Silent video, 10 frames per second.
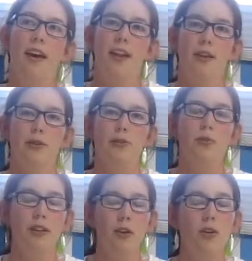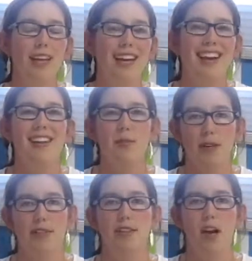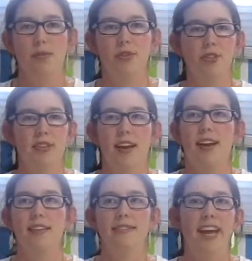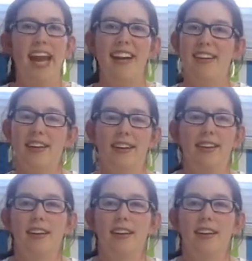And there was a really old lady at the bus stop. She's like 80.